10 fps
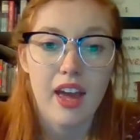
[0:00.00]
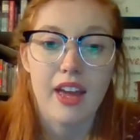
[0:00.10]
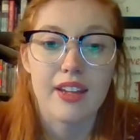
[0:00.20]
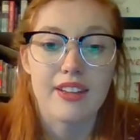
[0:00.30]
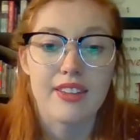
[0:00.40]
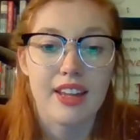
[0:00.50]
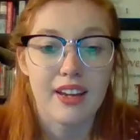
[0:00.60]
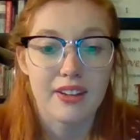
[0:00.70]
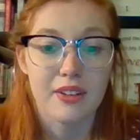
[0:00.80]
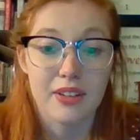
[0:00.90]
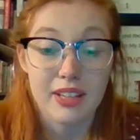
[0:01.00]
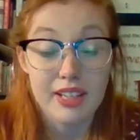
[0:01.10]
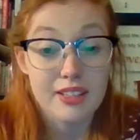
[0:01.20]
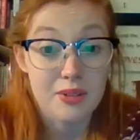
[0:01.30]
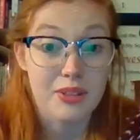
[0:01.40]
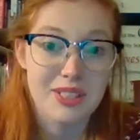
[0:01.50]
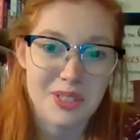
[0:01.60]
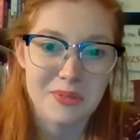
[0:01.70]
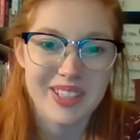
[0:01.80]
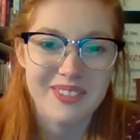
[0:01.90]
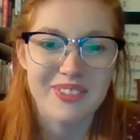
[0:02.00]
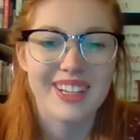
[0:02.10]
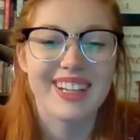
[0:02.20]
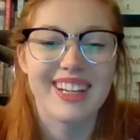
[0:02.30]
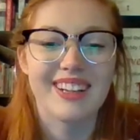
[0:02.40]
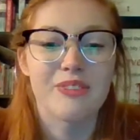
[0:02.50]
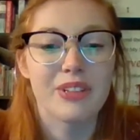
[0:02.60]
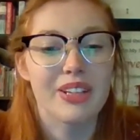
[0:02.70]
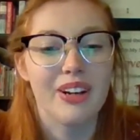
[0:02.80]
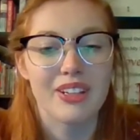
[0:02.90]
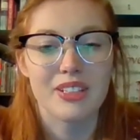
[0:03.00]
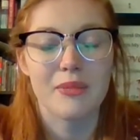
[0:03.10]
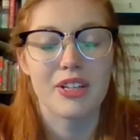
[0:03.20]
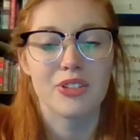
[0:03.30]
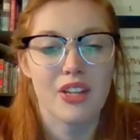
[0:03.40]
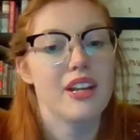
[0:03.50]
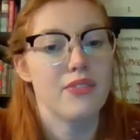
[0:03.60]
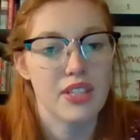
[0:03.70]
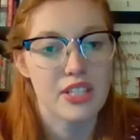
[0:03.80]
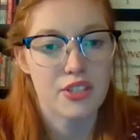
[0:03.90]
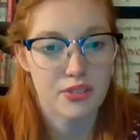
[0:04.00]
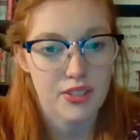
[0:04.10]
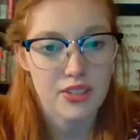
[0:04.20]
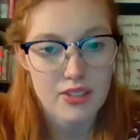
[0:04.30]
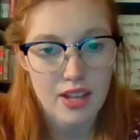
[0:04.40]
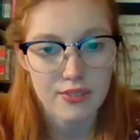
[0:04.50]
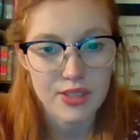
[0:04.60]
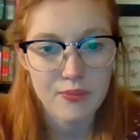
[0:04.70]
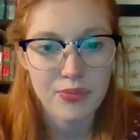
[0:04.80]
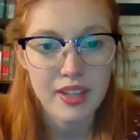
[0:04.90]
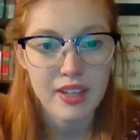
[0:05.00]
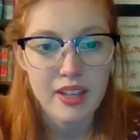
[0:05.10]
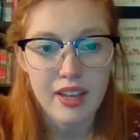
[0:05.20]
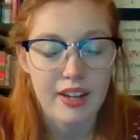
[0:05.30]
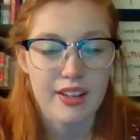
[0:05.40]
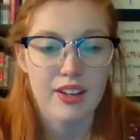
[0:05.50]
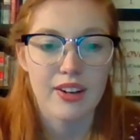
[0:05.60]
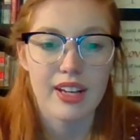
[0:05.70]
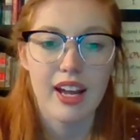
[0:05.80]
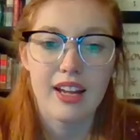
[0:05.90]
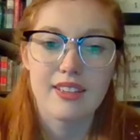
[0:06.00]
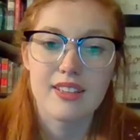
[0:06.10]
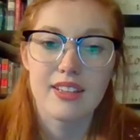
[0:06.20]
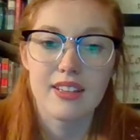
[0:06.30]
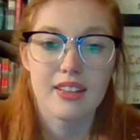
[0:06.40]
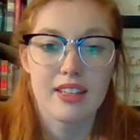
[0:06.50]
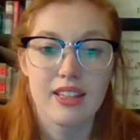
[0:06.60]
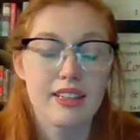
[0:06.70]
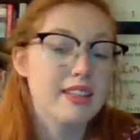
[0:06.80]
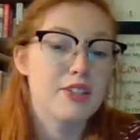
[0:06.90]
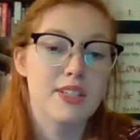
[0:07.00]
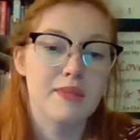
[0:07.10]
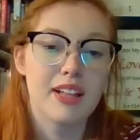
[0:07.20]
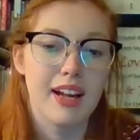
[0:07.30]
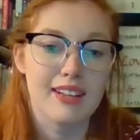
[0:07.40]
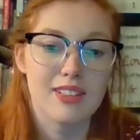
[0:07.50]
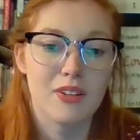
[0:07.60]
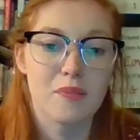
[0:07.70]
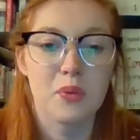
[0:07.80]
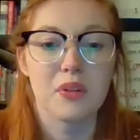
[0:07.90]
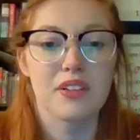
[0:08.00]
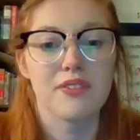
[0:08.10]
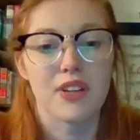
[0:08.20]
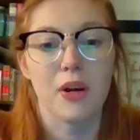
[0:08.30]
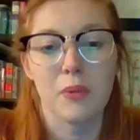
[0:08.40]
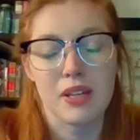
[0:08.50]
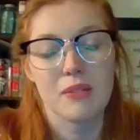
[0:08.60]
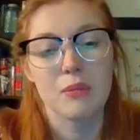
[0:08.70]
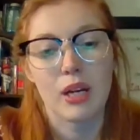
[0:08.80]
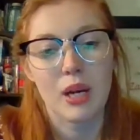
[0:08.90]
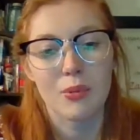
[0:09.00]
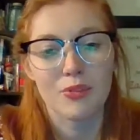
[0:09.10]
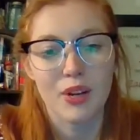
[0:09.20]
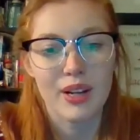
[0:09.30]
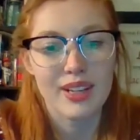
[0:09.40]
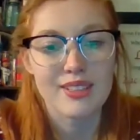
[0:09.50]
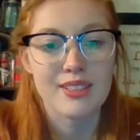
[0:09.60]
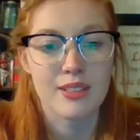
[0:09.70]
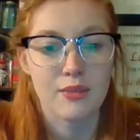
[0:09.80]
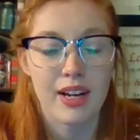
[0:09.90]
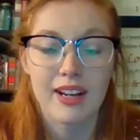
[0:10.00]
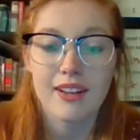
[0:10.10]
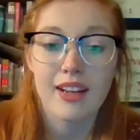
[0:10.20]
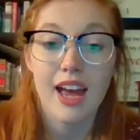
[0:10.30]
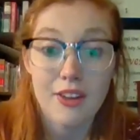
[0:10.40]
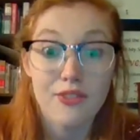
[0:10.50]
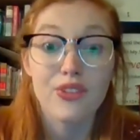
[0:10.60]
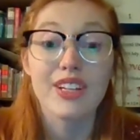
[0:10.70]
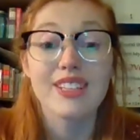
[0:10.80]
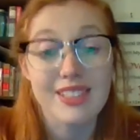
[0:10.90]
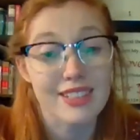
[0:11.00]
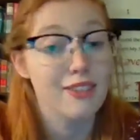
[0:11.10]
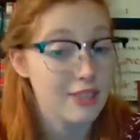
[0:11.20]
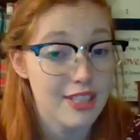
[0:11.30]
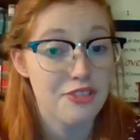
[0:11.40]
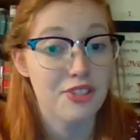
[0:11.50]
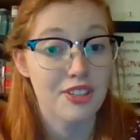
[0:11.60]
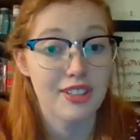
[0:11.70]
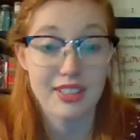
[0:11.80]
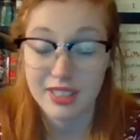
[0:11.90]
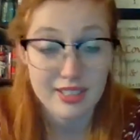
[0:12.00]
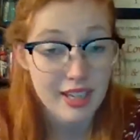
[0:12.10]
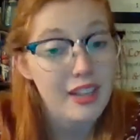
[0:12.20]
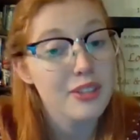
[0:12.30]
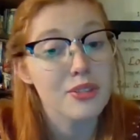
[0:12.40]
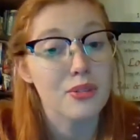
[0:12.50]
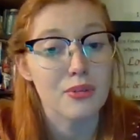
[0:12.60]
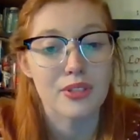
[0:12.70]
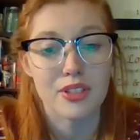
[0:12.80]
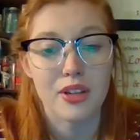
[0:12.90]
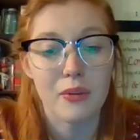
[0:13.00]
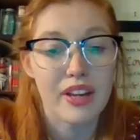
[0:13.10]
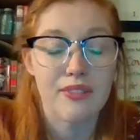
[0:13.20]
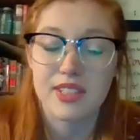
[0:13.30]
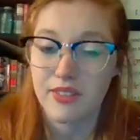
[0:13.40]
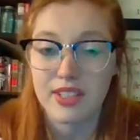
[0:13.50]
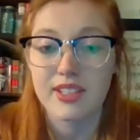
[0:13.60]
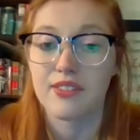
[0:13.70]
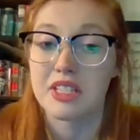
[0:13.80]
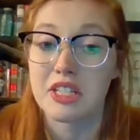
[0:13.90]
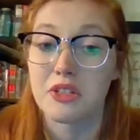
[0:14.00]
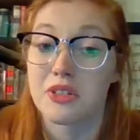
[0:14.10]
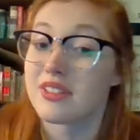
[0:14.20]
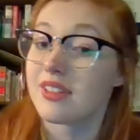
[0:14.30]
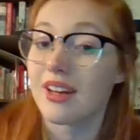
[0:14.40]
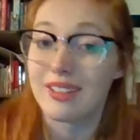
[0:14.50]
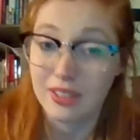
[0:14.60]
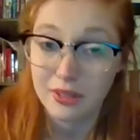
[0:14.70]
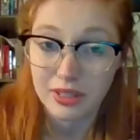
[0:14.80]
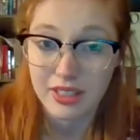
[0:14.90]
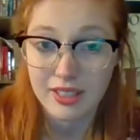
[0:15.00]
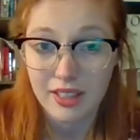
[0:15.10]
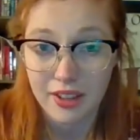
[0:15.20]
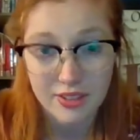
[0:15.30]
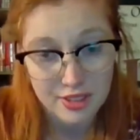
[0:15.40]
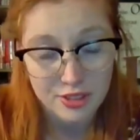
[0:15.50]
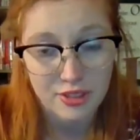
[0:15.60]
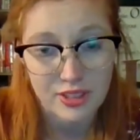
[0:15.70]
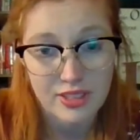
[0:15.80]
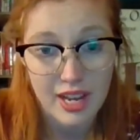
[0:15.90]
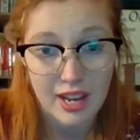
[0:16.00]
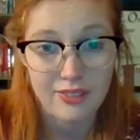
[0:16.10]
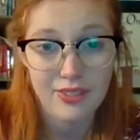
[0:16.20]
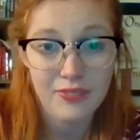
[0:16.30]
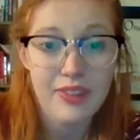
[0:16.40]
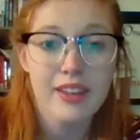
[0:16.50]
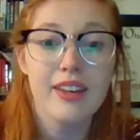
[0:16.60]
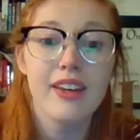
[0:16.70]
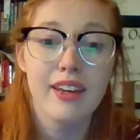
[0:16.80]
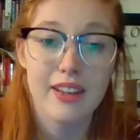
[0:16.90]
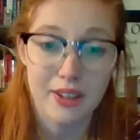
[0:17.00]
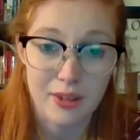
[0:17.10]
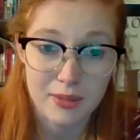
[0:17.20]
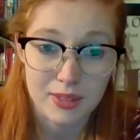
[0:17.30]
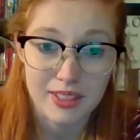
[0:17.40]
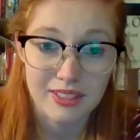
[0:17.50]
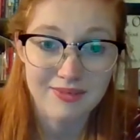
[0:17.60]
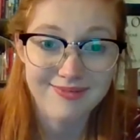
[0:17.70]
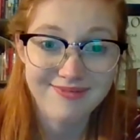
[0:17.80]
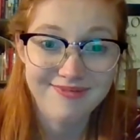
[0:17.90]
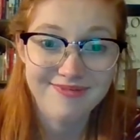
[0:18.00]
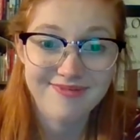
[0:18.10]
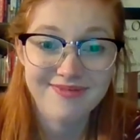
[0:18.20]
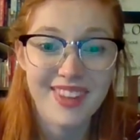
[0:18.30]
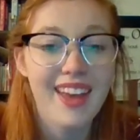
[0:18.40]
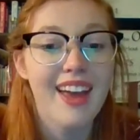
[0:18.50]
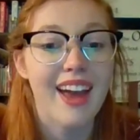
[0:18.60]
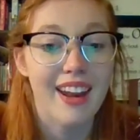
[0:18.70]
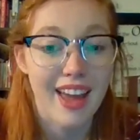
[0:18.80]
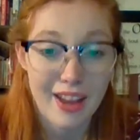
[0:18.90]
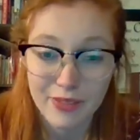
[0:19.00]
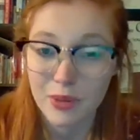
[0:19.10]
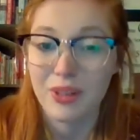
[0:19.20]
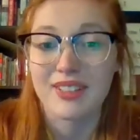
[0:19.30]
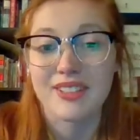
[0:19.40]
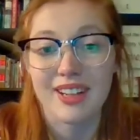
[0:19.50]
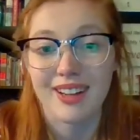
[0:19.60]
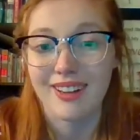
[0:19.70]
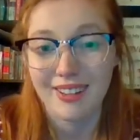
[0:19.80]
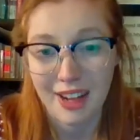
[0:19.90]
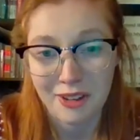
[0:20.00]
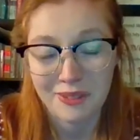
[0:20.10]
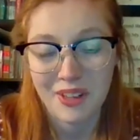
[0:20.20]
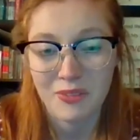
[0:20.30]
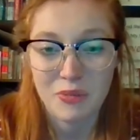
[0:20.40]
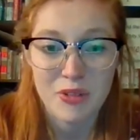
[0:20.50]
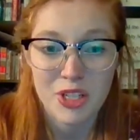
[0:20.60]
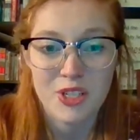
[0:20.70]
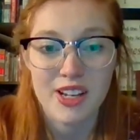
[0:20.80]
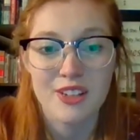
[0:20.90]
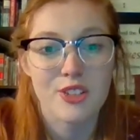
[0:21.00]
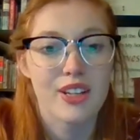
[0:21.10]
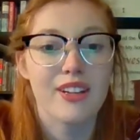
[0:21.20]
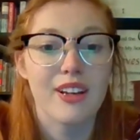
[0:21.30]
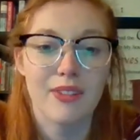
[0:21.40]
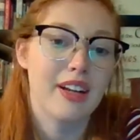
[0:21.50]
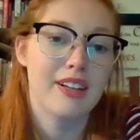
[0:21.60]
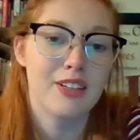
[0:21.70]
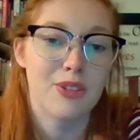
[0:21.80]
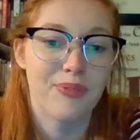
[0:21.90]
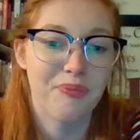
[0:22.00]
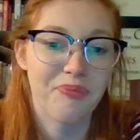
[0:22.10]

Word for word: and they are he is going to be working really hard to make sure that every teacher feels loved. And he already has the leadership class on board for helping him a couple Fridays to write every single teacher in the entire school, which we have 77 teachers, not including additional staff in our building. And everyone is getting a letter of appreciation and recognition.